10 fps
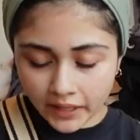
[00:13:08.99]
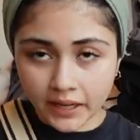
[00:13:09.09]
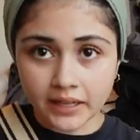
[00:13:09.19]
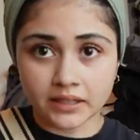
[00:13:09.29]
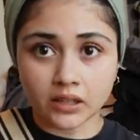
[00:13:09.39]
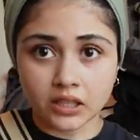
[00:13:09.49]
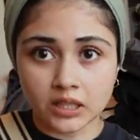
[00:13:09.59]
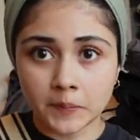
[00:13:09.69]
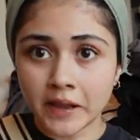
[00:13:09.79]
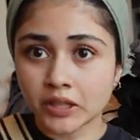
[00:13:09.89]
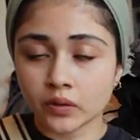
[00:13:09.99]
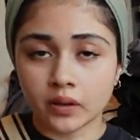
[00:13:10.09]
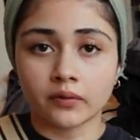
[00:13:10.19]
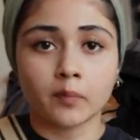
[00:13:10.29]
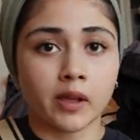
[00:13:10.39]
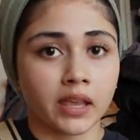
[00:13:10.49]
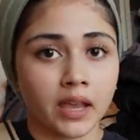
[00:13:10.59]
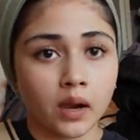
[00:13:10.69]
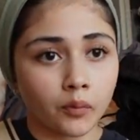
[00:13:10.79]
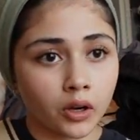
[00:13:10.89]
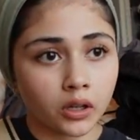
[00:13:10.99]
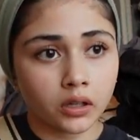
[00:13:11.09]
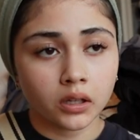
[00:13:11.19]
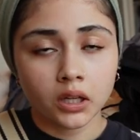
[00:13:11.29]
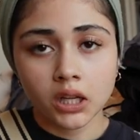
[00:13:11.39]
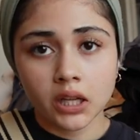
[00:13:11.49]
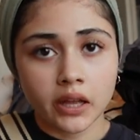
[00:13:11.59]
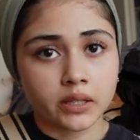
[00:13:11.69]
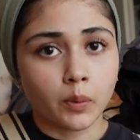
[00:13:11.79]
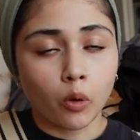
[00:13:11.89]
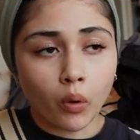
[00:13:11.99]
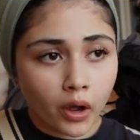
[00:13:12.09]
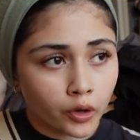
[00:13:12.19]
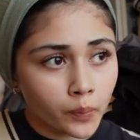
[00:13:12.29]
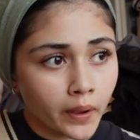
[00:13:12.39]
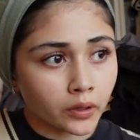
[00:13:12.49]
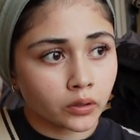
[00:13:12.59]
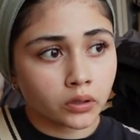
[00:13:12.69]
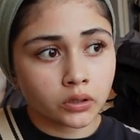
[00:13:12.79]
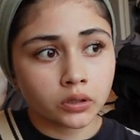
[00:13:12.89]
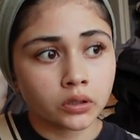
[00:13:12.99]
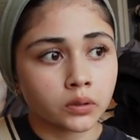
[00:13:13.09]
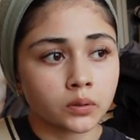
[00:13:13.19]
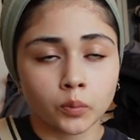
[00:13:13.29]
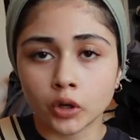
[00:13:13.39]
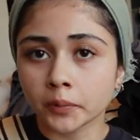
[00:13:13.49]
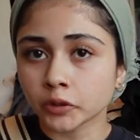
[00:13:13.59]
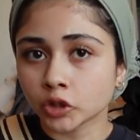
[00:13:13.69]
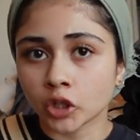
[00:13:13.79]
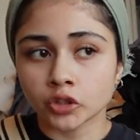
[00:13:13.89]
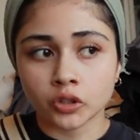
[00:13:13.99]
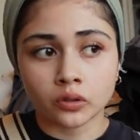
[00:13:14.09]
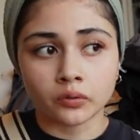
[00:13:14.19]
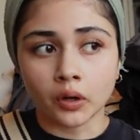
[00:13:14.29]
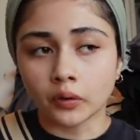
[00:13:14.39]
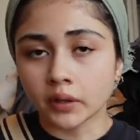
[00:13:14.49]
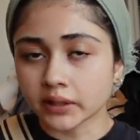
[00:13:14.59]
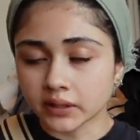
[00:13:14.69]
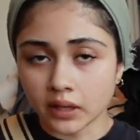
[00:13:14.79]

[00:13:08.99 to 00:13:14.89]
and it has a lot of space so it can fit my camera, a small water bottle, portable charger, phone, et